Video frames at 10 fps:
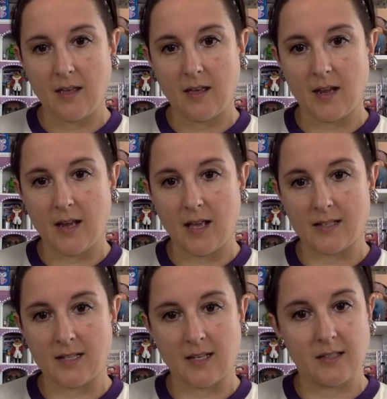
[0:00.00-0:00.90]
and it
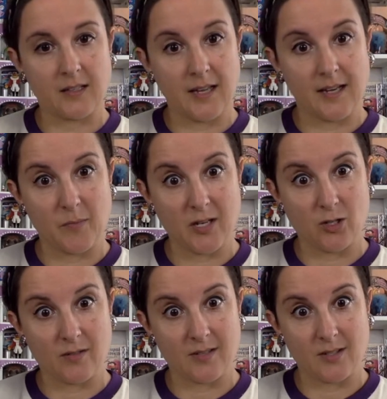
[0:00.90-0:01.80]
has like a little
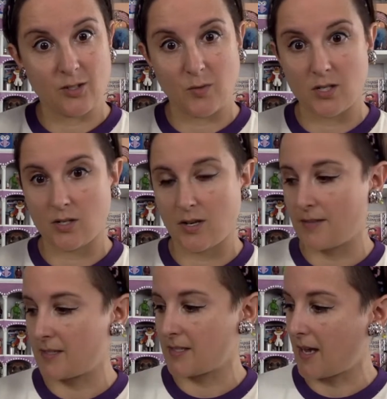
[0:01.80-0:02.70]
animation situation on
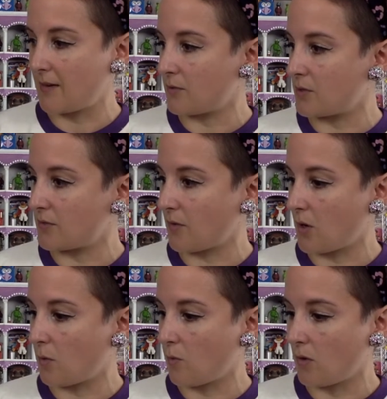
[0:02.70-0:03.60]
the side, which is very
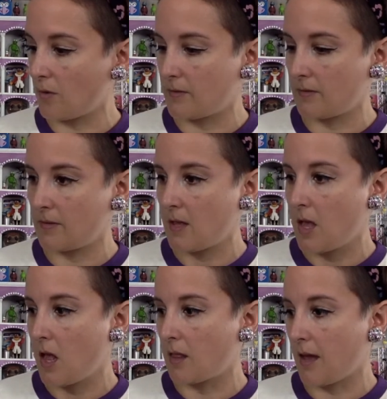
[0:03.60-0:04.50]
cool.
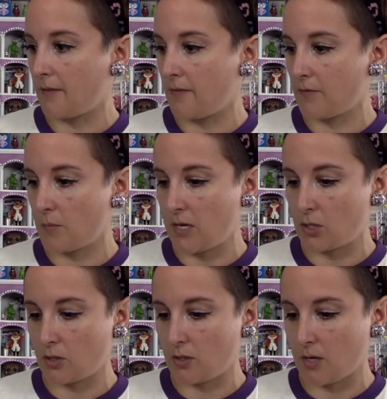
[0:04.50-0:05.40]
A lot of
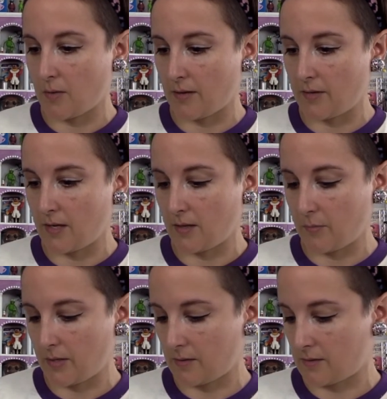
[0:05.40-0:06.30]
information about the
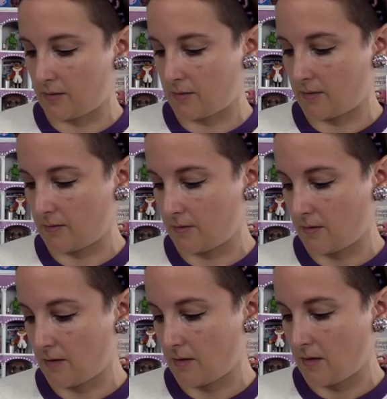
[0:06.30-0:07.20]
Olympics
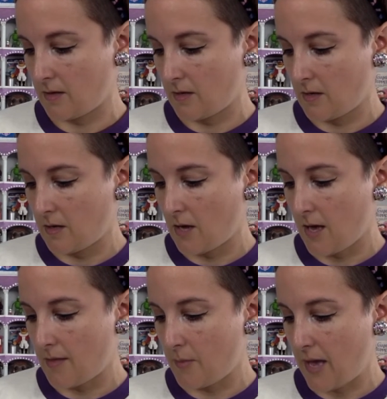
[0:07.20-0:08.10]

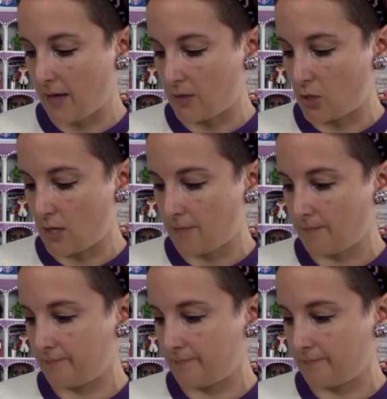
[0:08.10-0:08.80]
on the packaging.